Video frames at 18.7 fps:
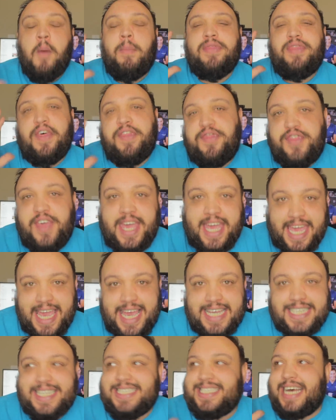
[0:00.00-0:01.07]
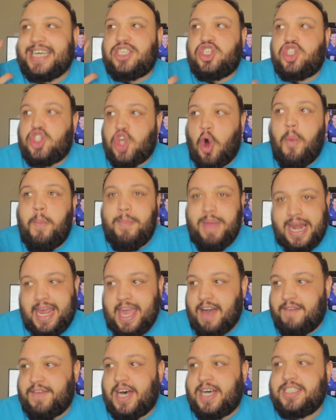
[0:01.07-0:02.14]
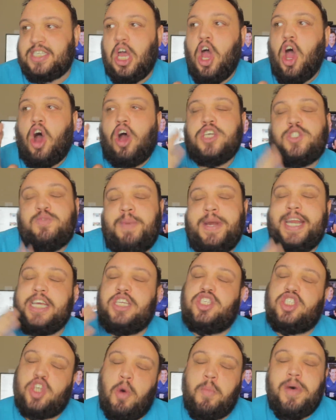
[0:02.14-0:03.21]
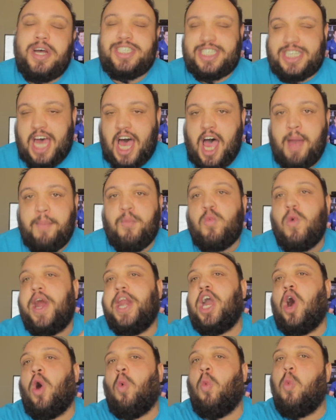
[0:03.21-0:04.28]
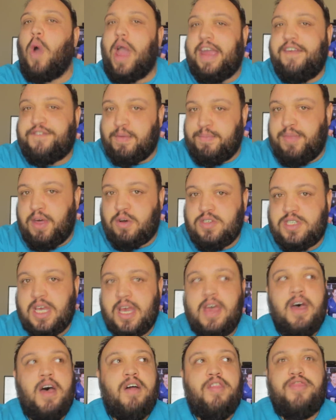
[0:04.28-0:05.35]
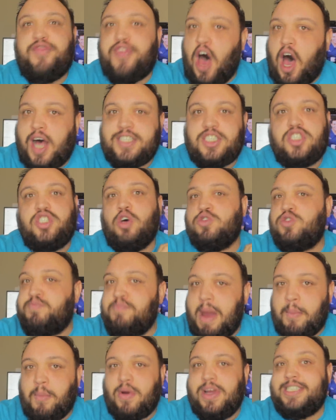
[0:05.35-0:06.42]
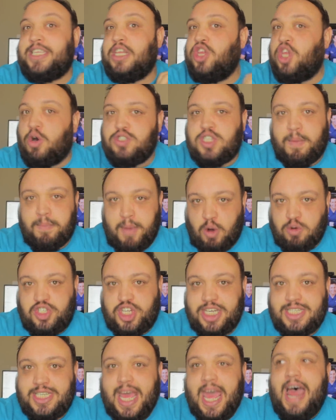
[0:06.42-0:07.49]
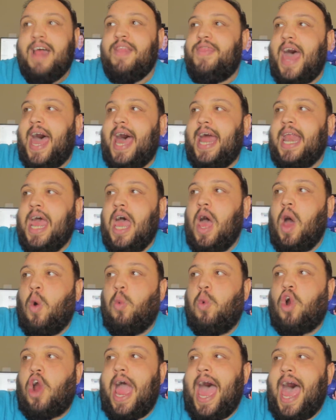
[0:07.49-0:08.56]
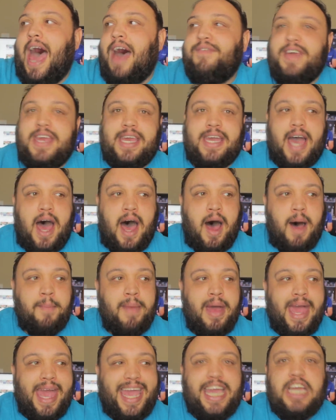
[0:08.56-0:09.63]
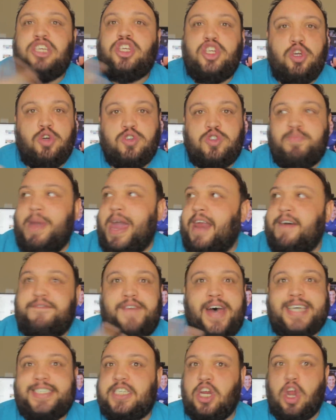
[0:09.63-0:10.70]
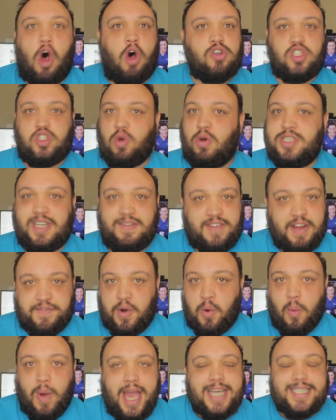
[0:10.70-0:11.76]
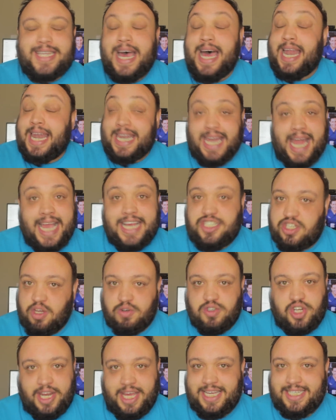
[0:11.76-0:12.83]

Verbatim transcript: But the thing is, is that so many of us are spending so much time running away from those thoughts, those memories, and those emotions that we're having um, issues manifest in all sorts of different ways, like social